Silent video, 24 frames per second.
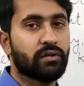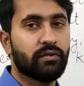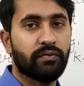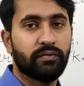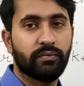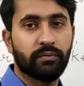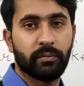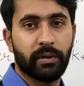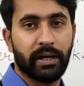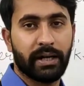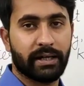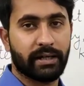of
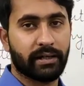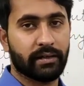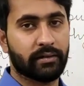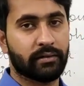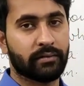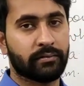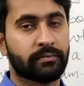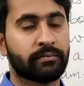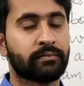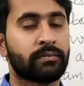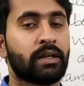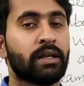matter.
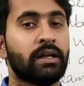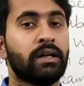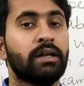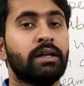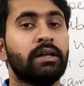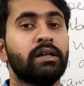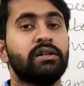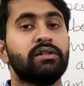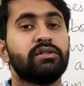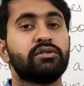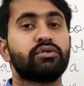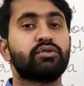
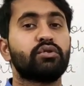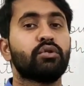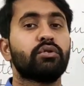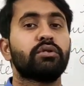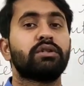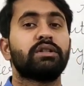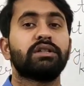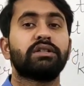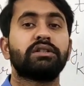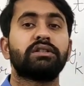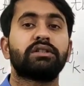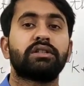So
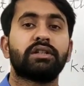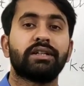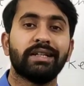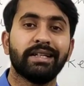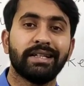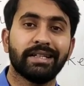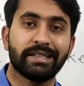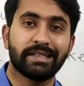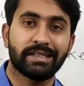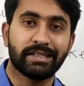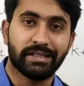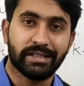the
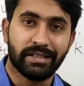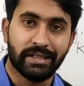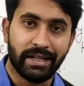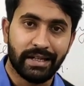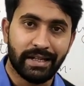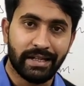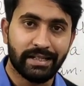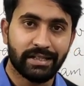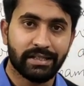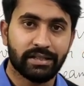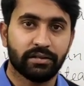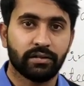three
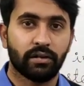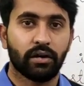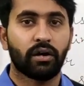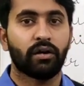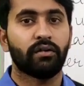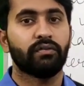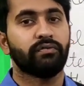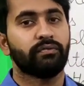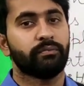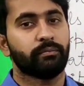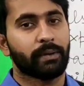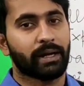states
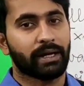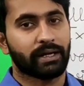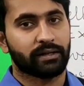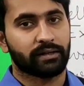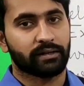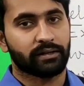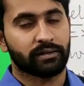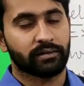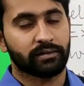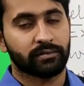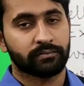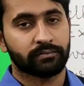of
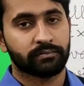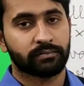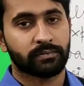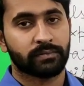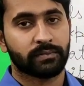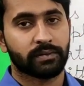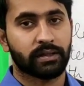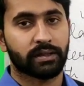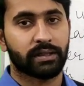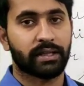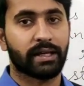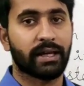matter,
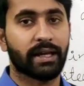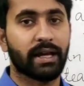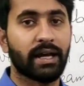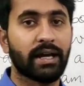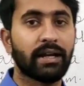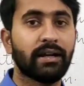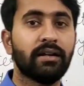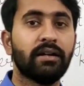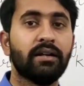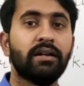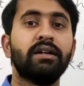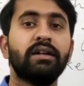they
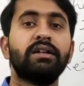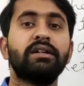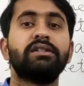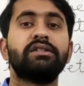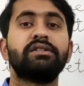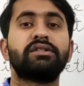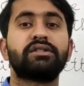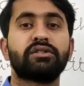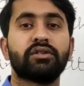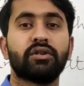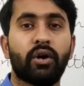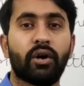are
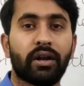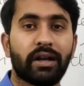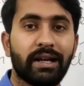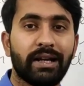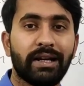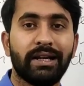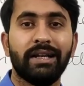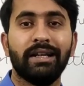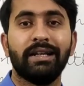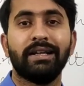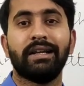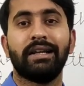
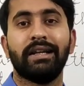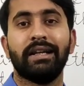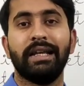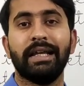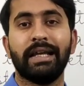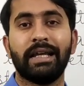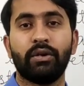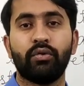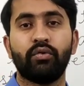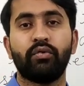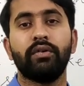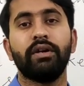solid,
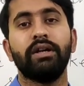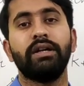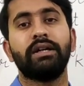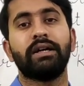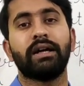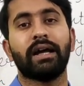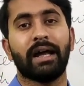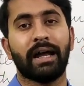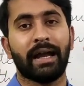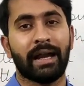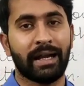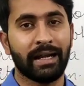liquid
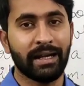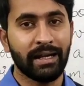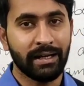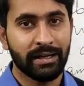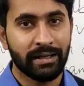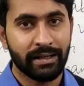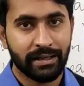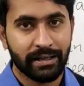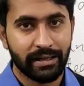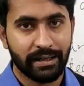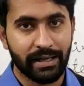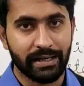and
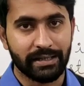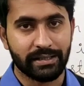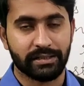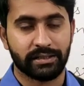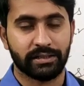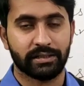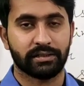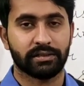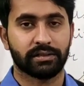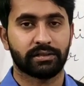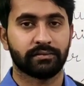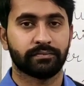
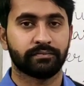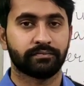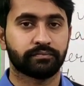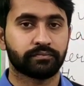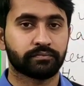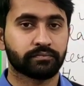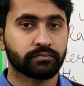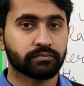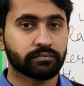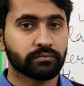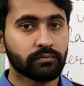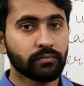gases.
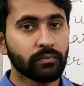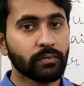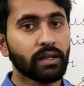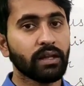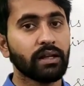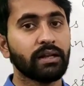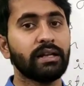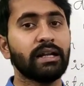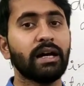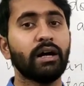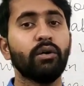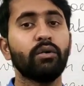
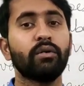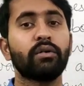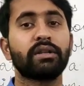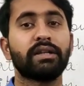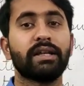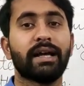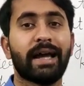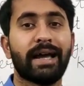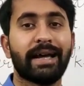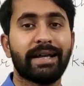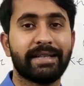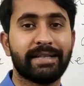Now the
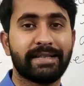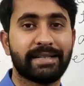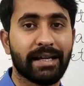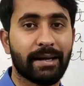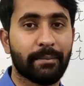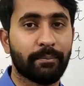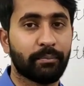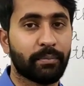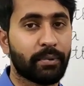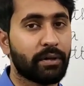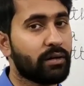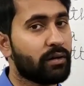
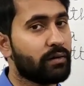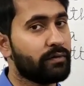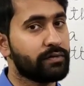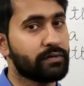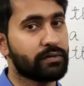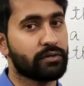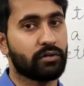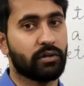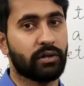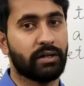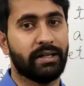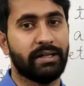example of
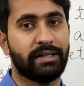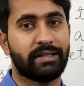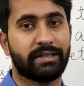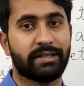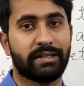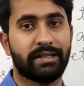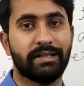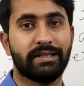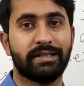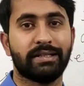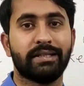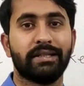solids
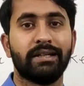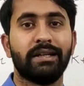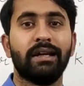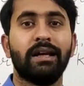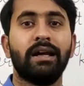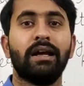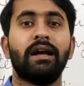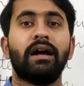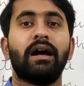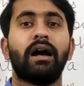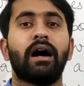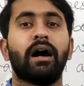is
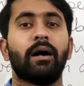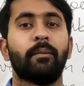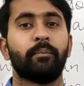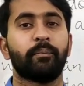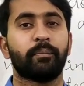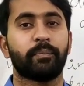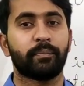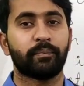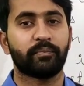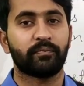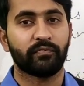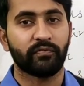a
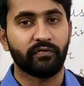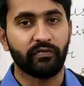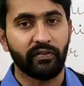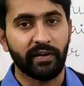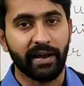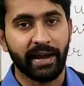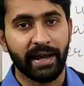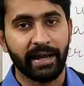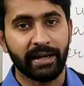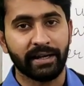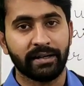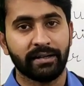
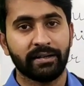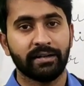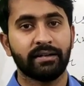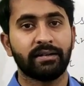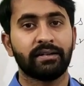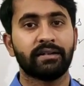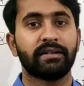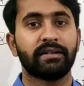fan,